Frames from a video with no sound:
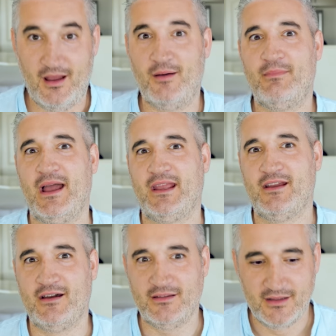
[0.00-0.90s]
Oh my
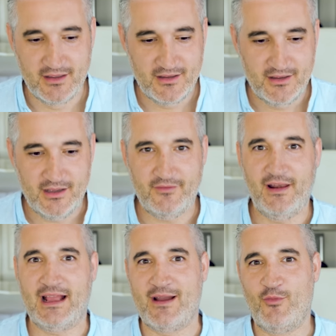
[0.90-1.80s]
God, I
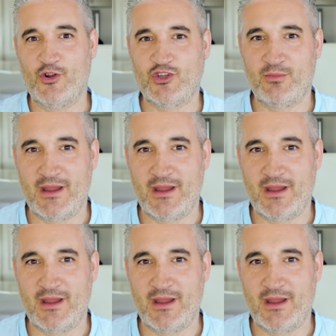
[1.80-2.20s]
feel like I'm watching